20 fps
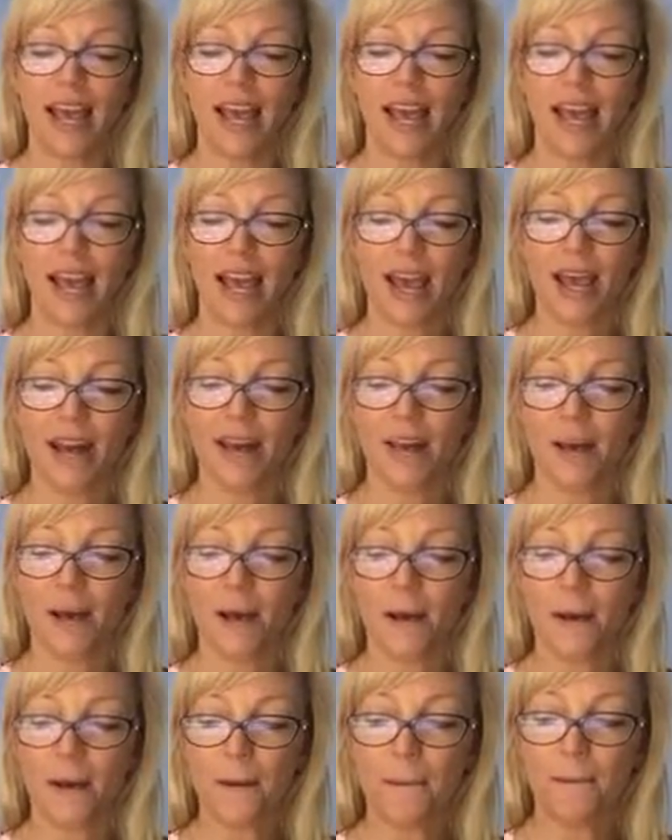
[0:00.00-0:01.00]

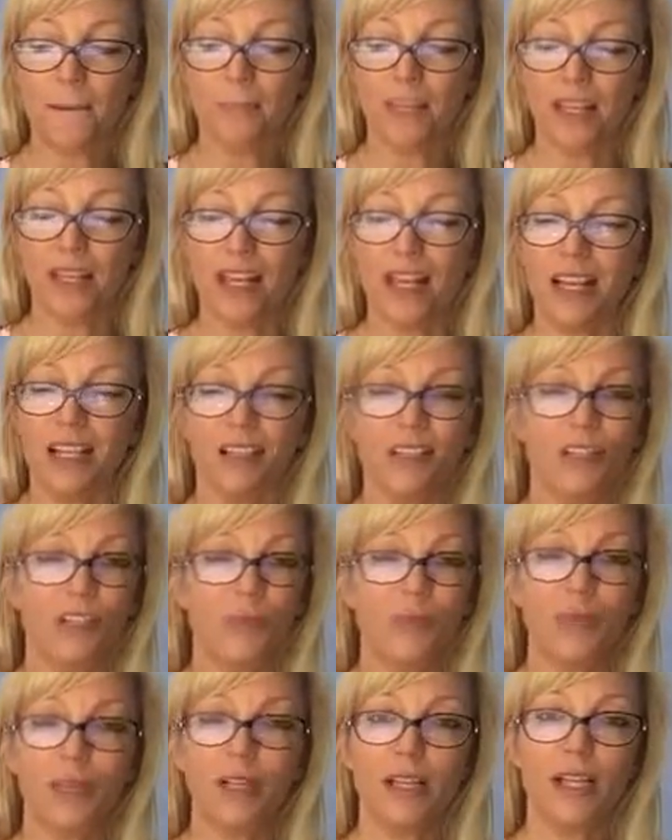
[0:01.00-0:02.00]
And it's
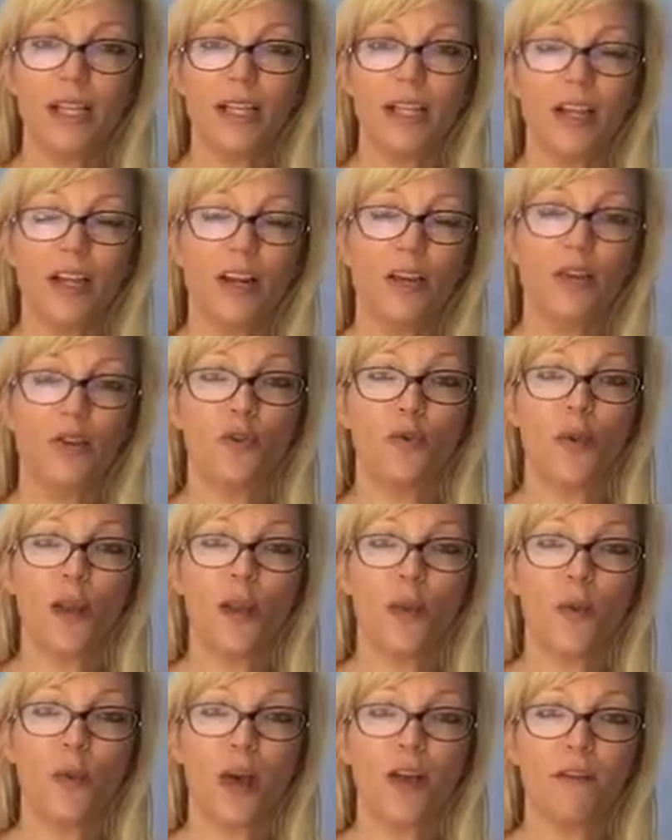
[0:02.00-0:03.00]
just really a
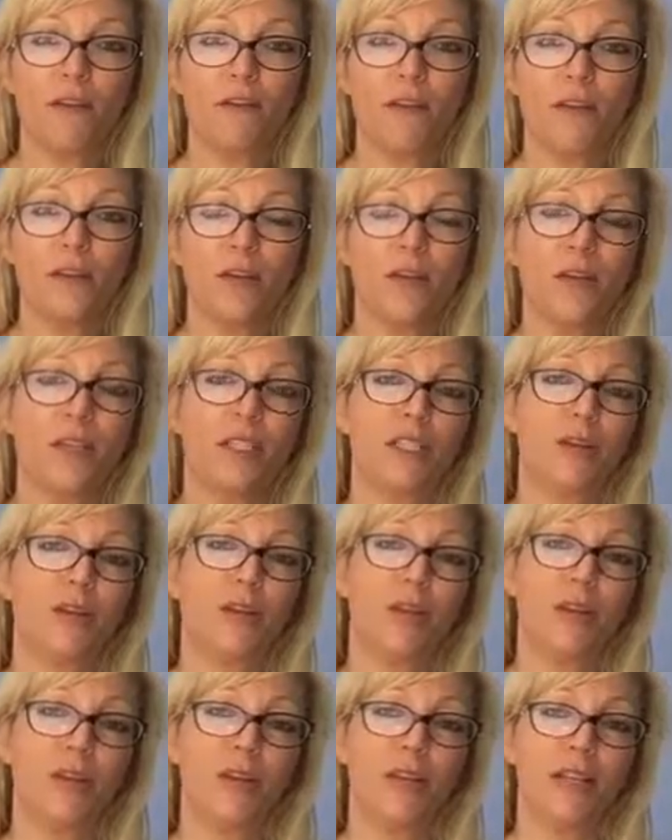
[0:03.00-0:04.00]
great way for you to
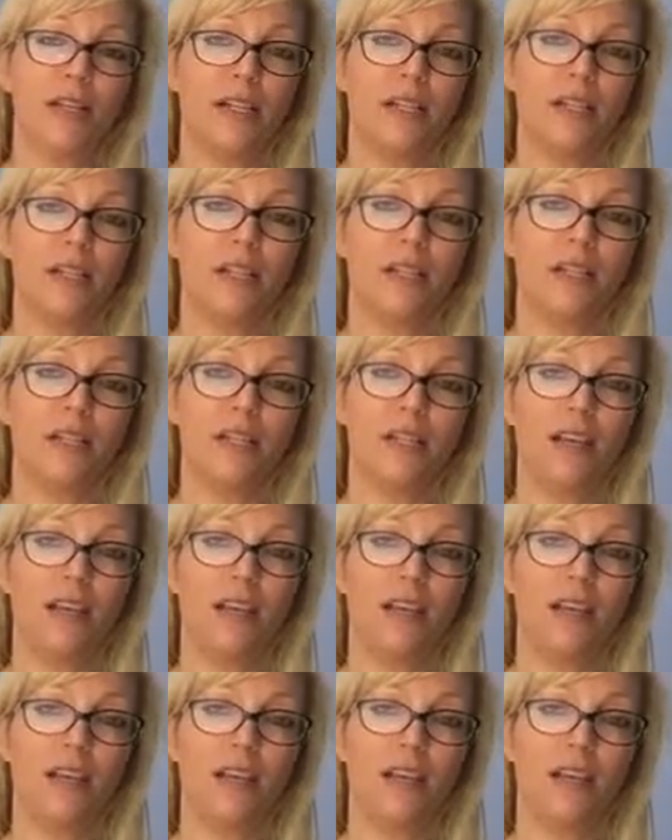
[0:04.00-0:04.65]
experience,